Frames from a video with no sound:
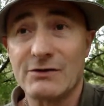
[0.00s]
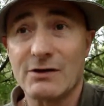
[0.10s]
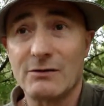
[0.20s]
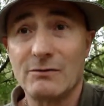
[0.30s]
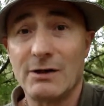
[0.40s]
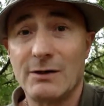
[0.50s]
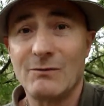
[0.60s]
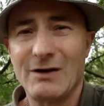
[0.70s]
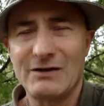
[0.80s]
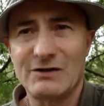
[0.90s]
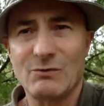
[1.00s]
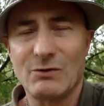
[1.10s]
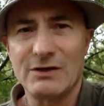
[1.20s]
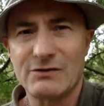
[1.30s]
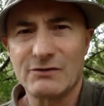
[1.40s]
So and this is
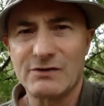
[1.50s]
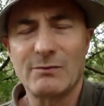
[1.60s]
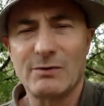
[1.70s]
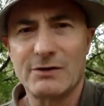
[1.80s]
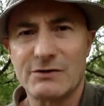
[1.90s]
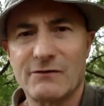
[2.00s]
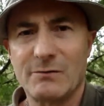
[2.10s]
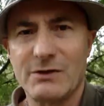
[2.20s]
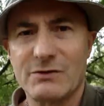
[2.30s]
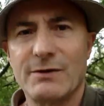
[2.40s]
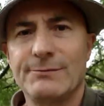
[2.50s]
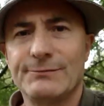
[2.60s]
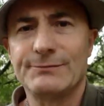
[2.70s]
what it sort of symbolises for me as well.